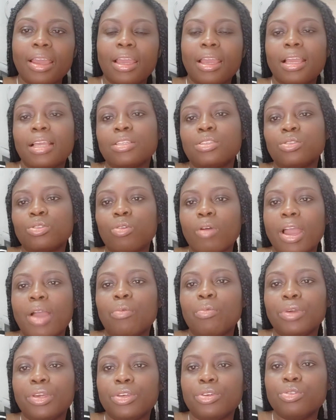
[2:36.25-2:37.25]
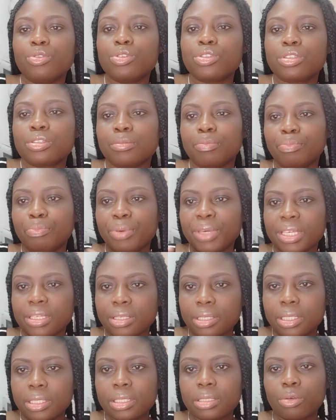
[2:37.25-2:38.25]
It's gouyei. We use
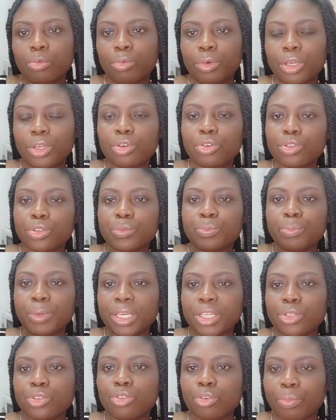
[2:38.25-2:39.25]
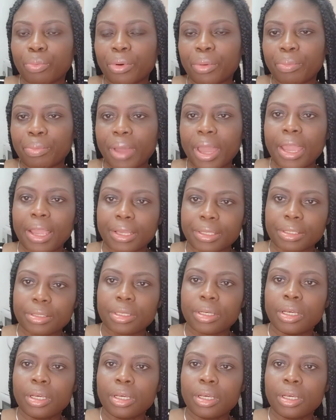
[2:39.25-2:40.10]
beans. We use beans to prepare it.